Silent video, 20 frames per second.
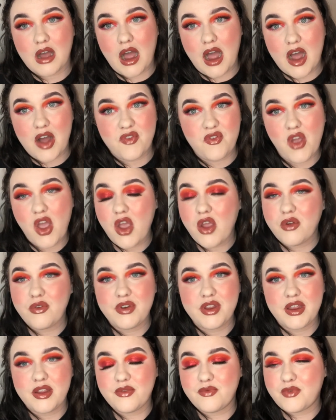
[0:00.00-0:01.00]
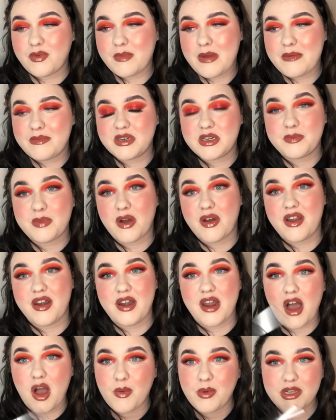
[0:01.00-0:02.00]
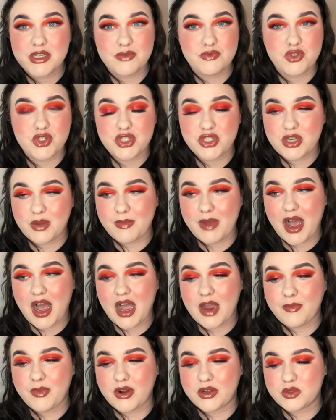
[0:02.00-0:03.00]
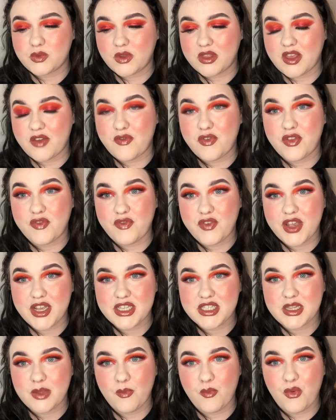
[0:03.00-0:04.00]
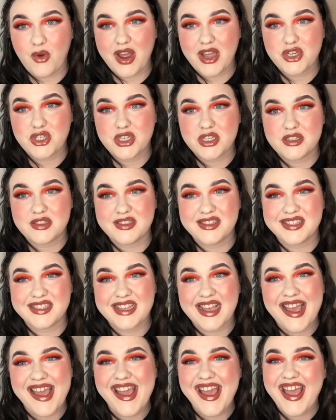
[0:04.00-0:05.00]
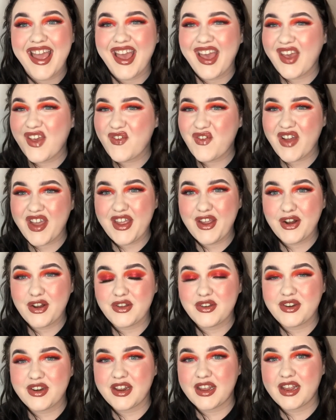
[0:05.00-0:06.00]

I've only remembered about it now because I've just done my eyebrows with it for the first impressions. If I included it